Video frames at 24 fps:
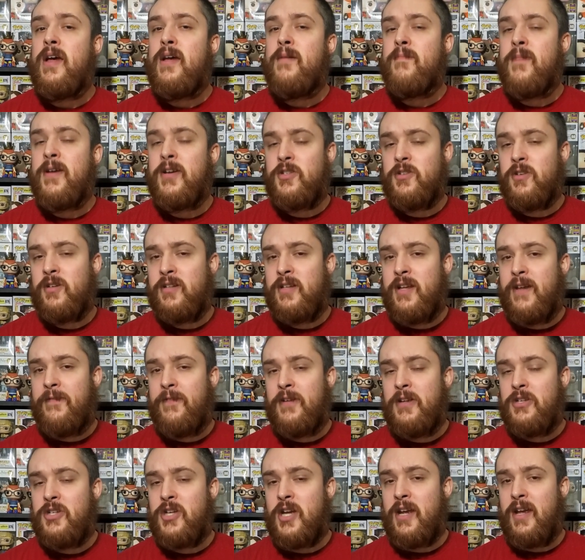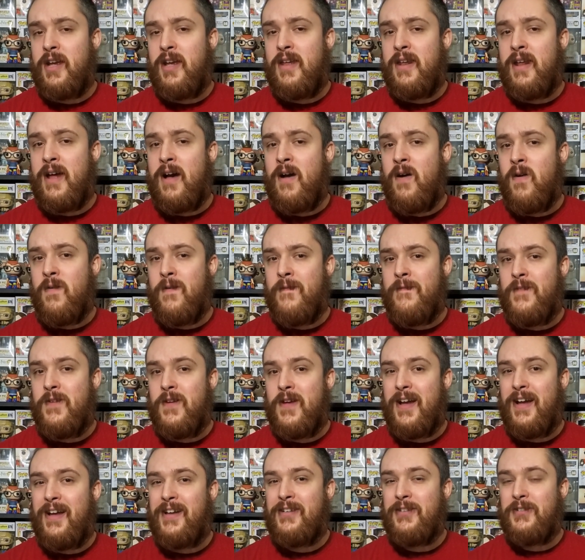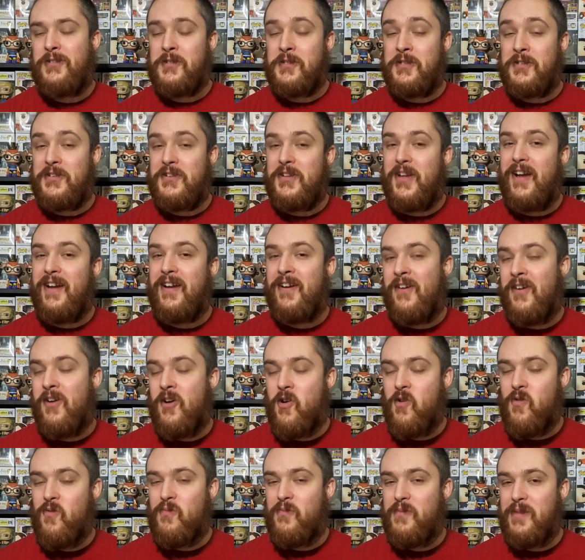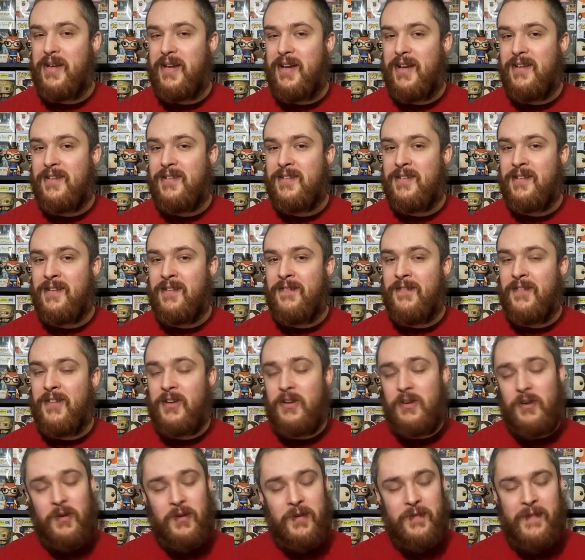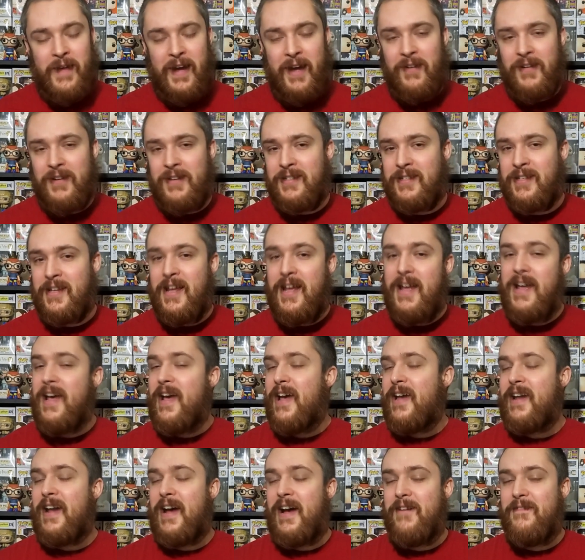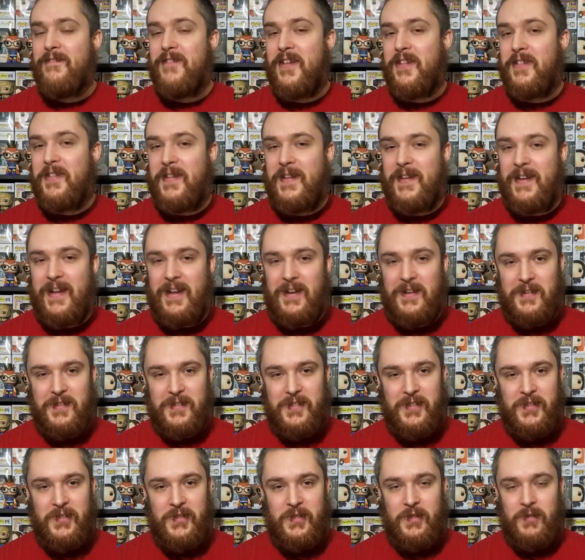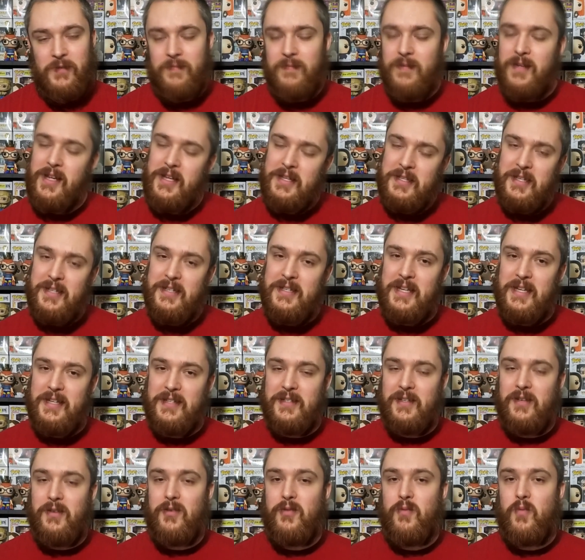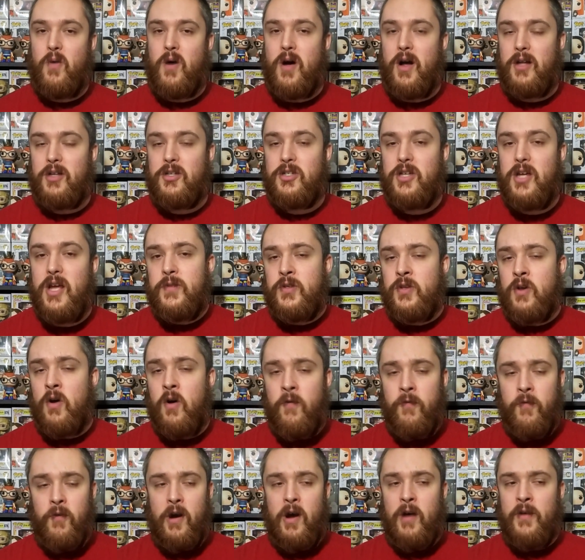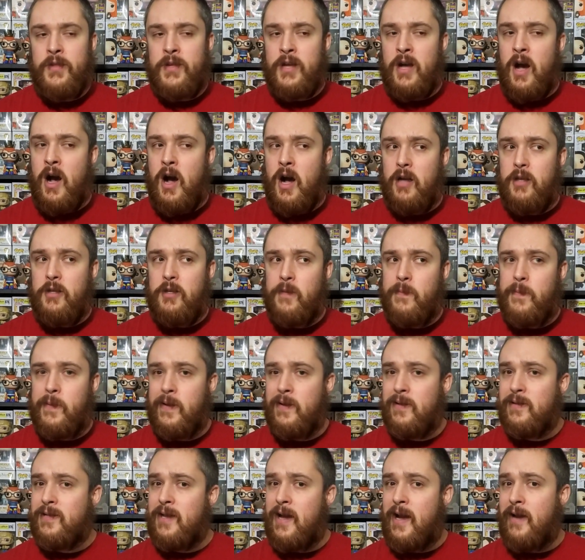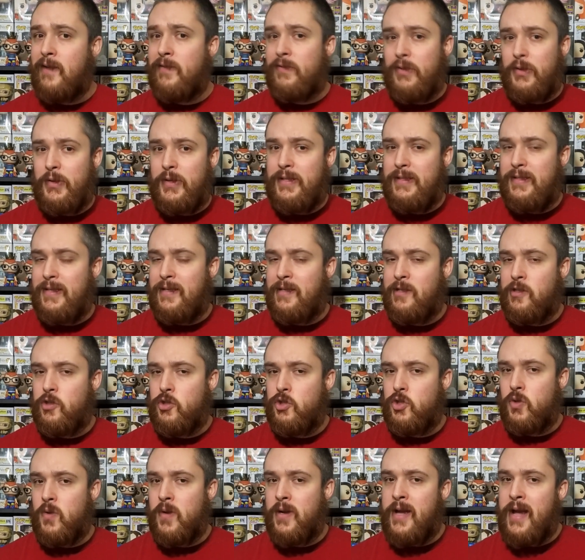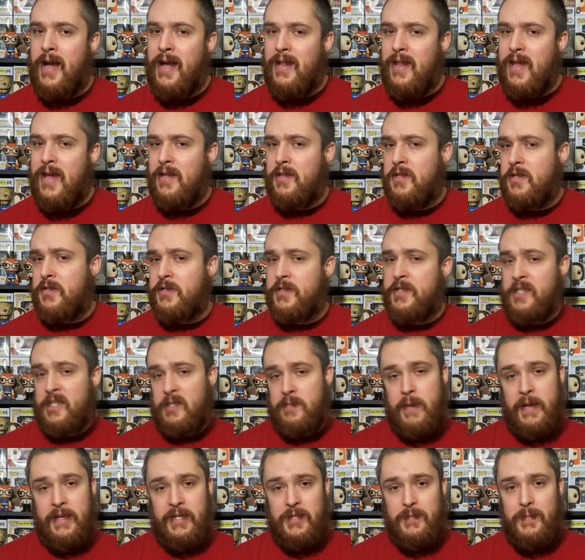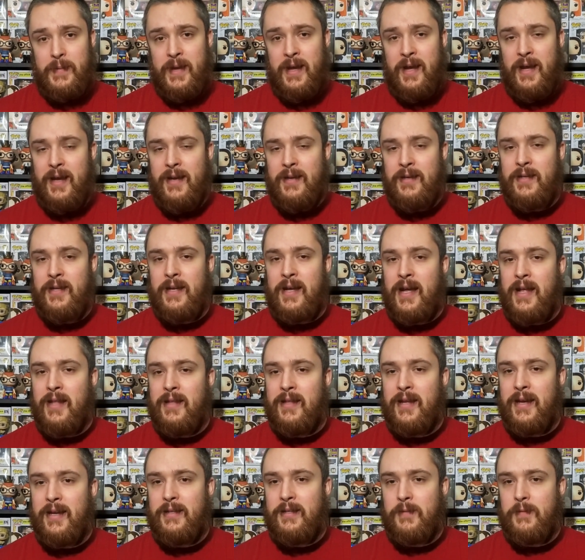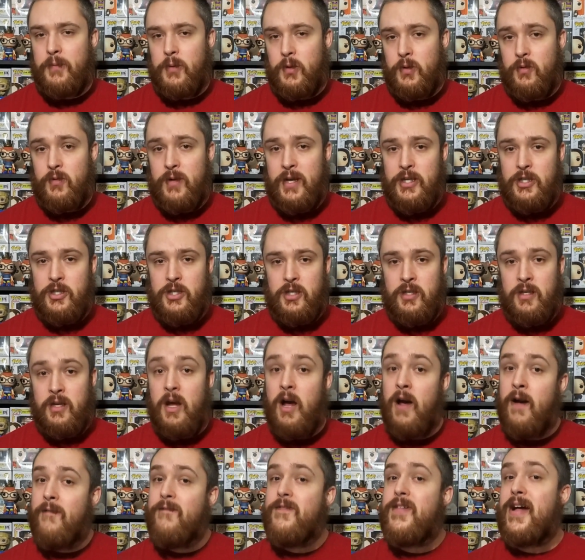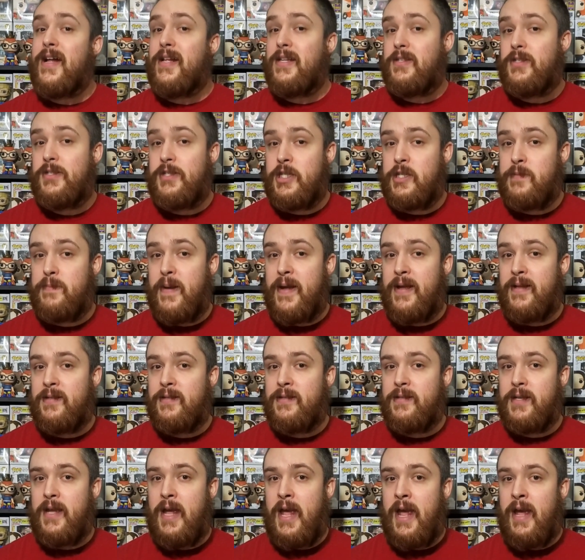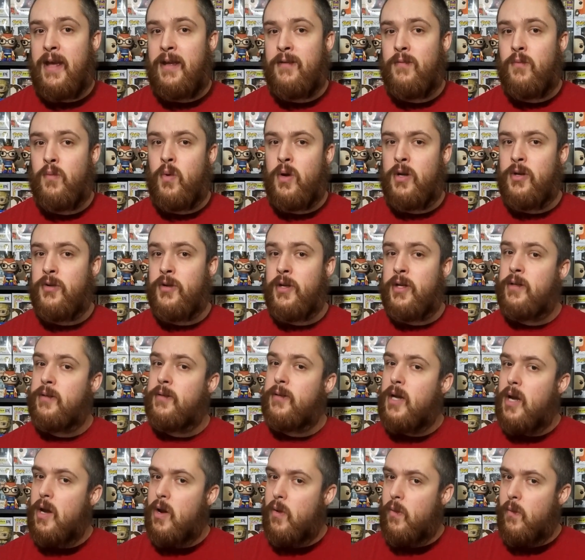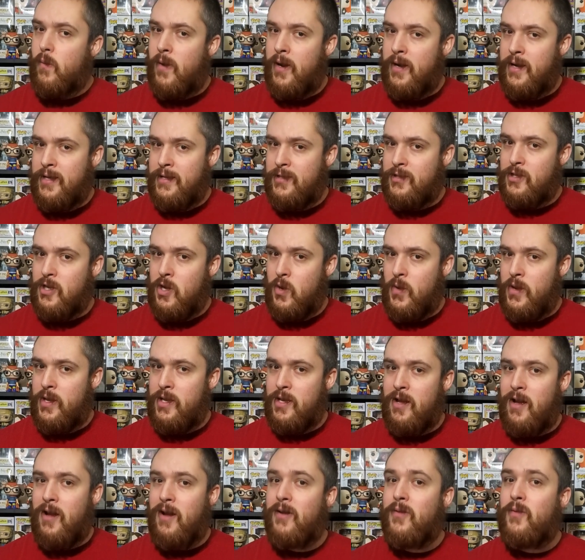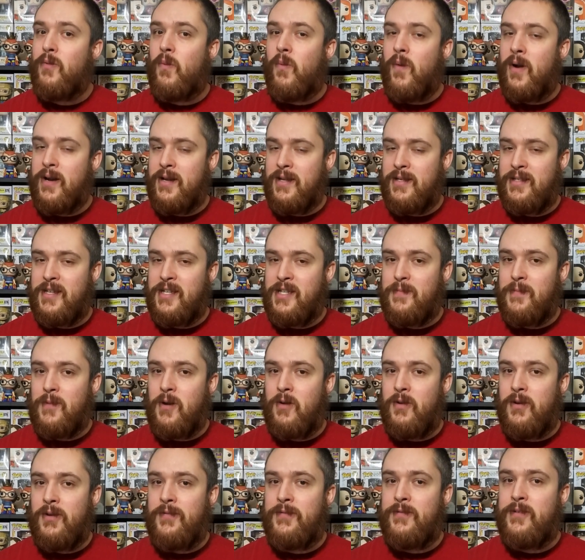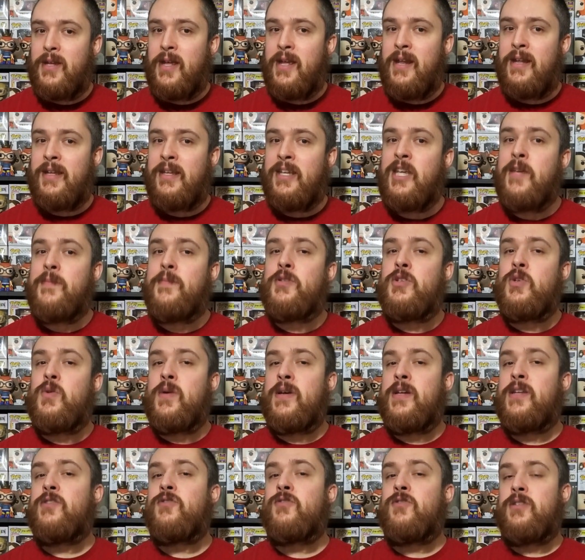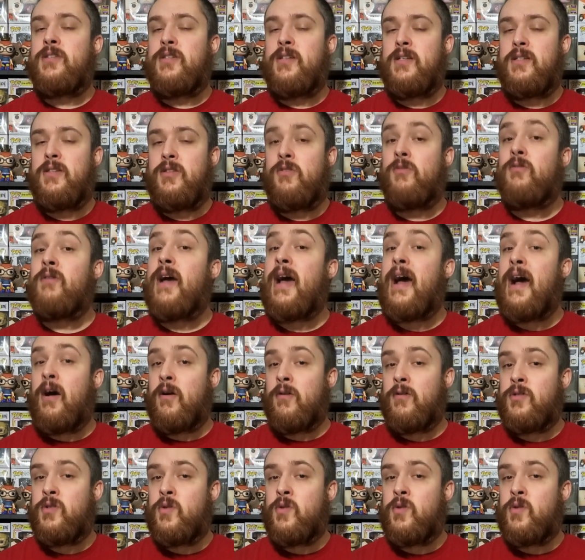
Make sure to definitely check it out if you guys are stuck at home because of the coronavirus and have nothing else to do. It's a decent watch. So overall, The Occupant, I really did enjoy. I like the suspense behind it. I like the progression of that suspense and wondering, what is going on? What is his motives? And it keeps you interested throughout.